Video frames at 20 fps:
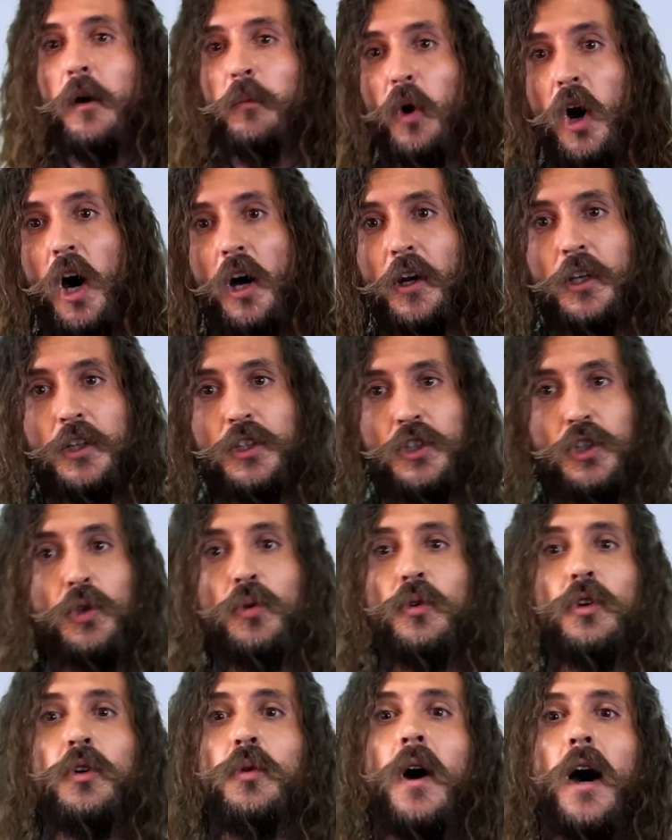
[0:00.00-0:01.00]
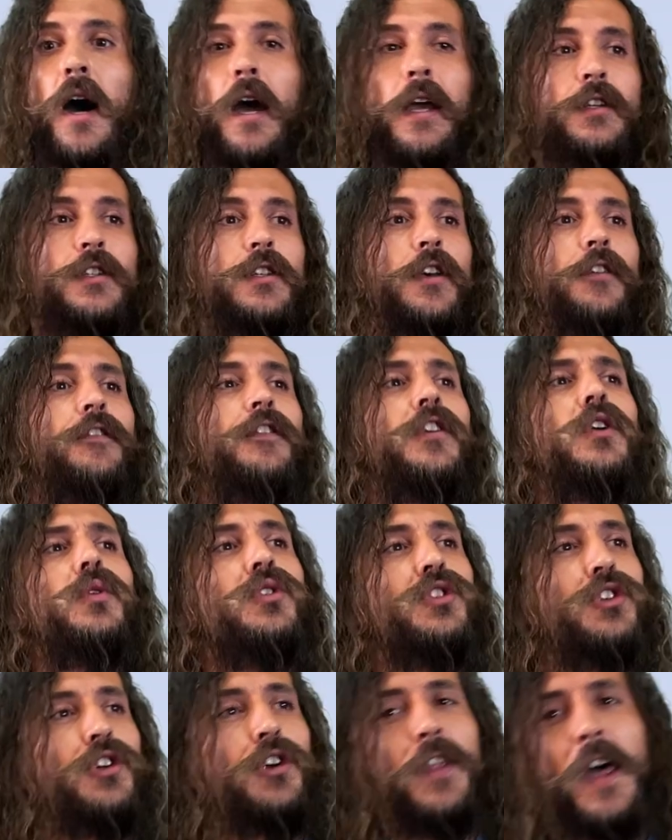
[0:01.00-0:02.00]
brought us to new heights, a
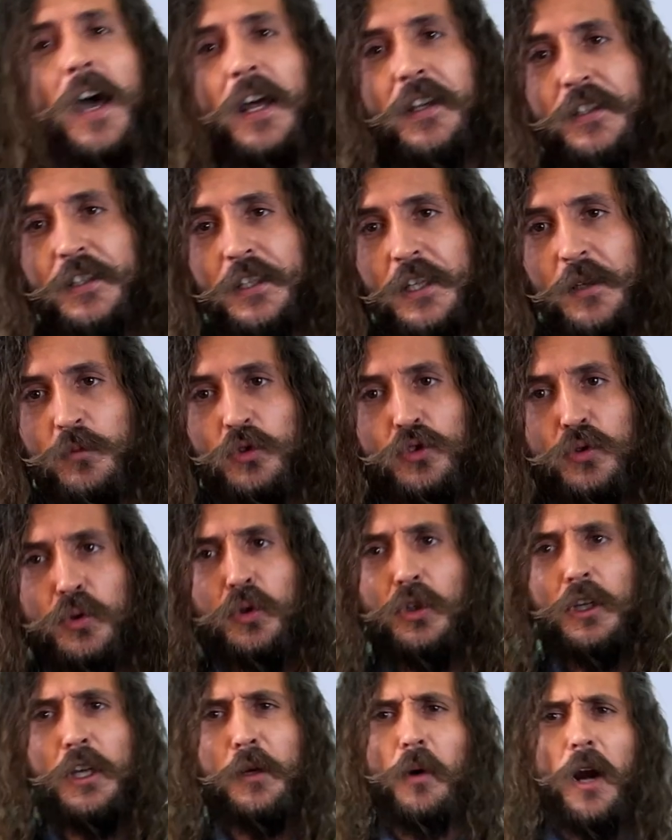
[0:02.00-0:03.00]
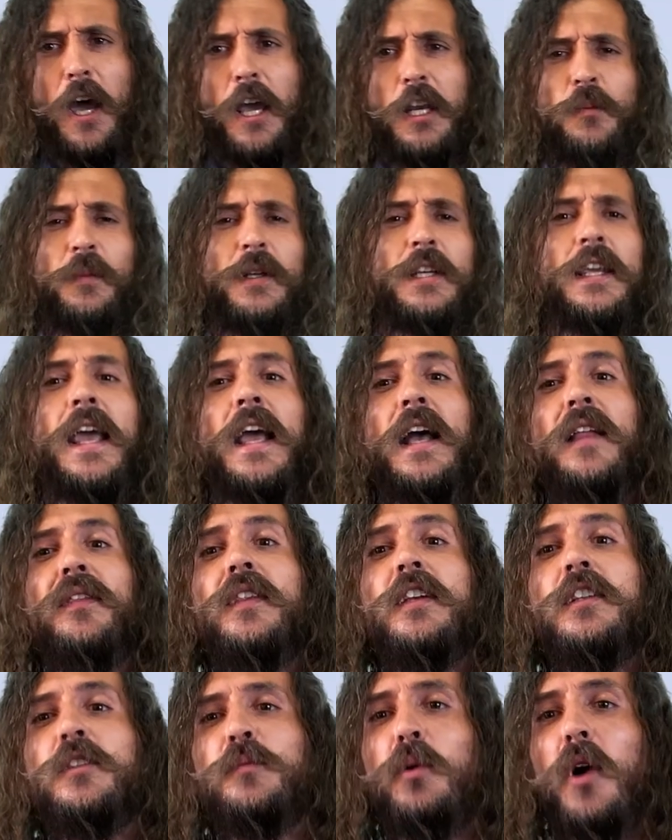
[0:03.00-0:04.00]
future that seemed truly bright. But can
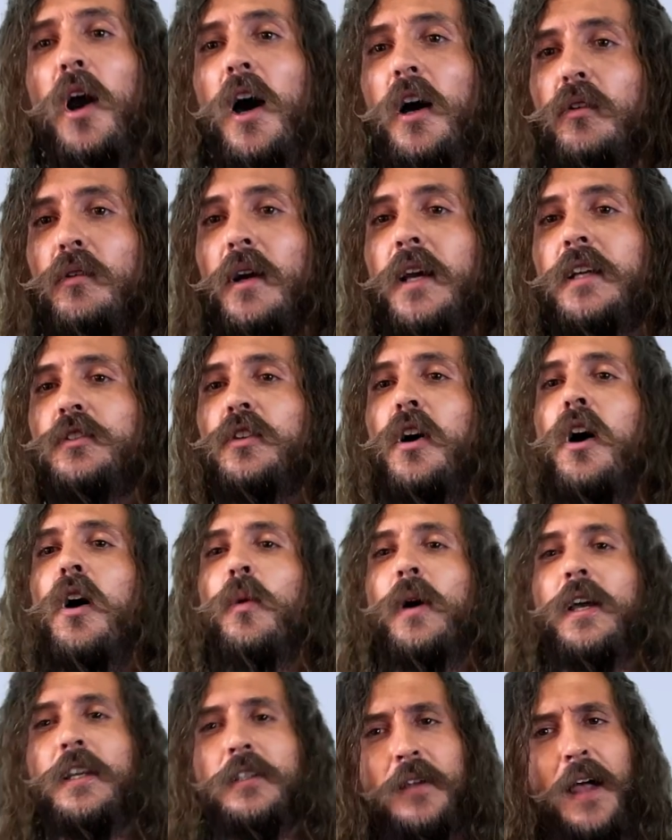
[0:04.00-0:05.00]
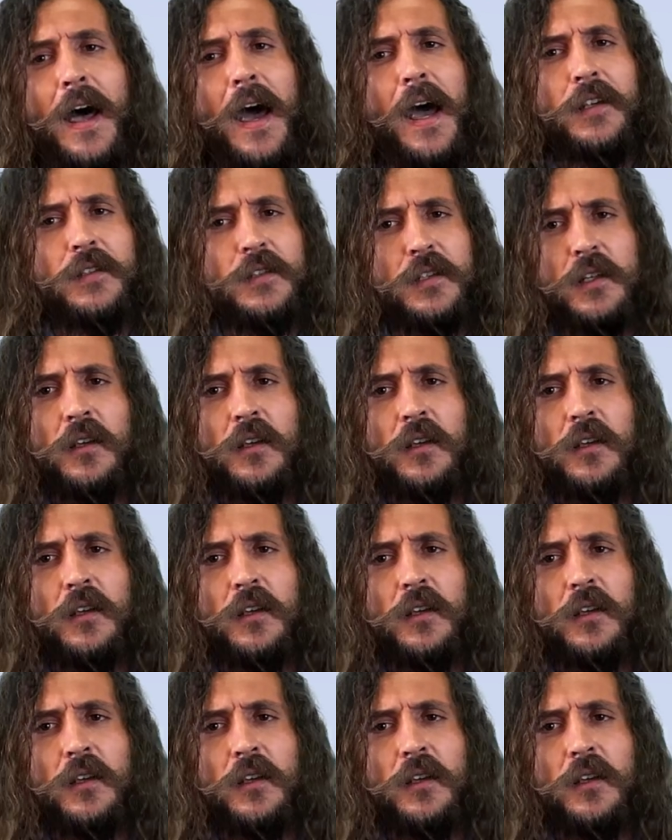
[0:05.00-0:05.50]
this progress always last?